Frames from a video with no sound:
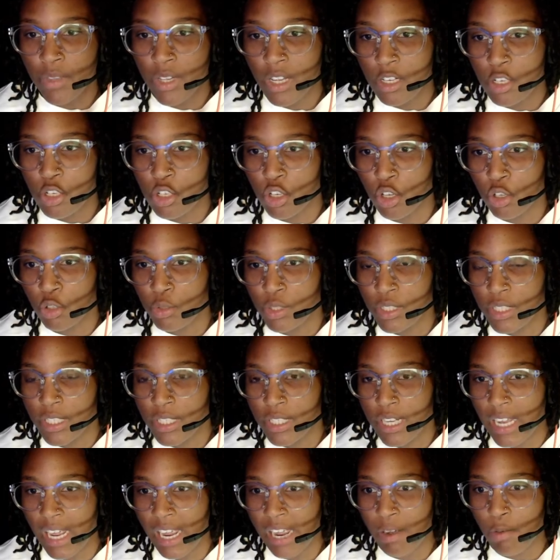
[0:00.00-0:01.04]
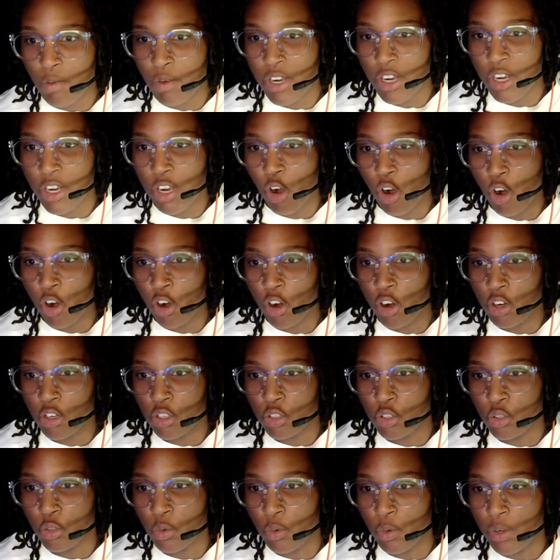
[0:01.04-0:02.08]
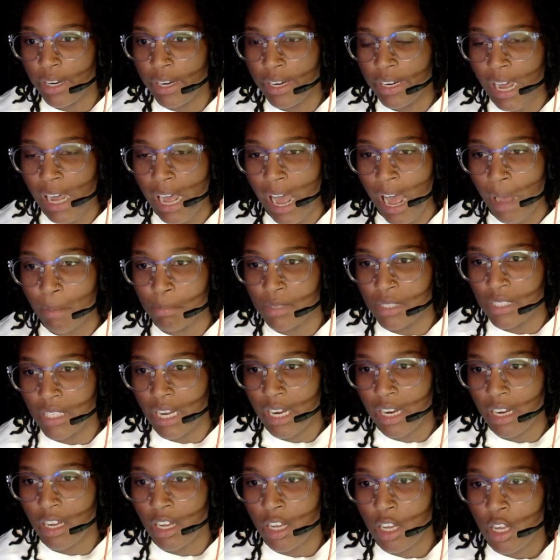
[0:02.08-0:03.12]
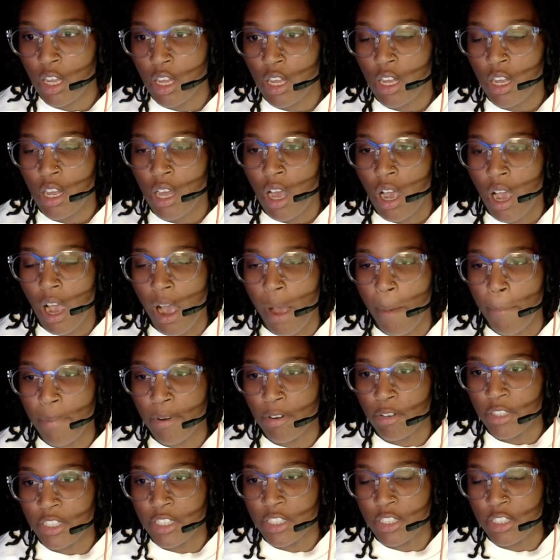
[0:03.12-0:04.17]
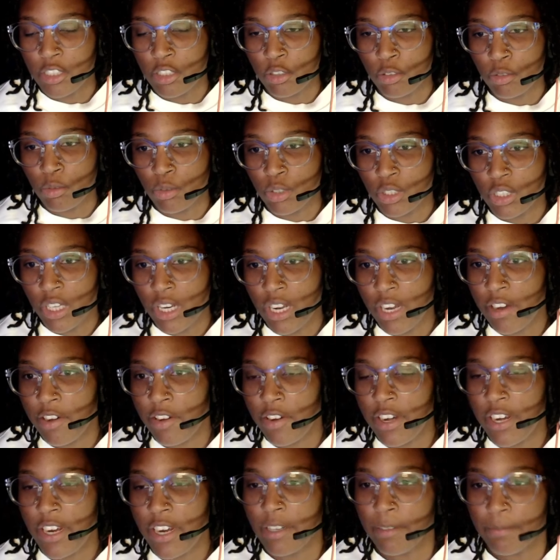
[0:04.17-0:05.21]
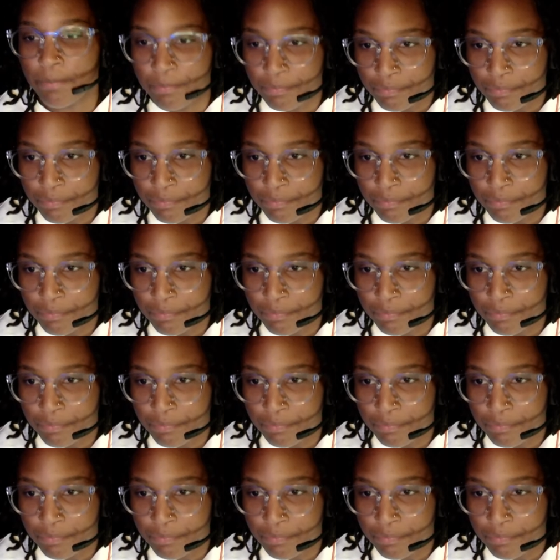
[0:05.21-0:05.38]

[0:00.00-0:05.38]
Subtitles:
So, today we are doing OPSEC, Operation Security,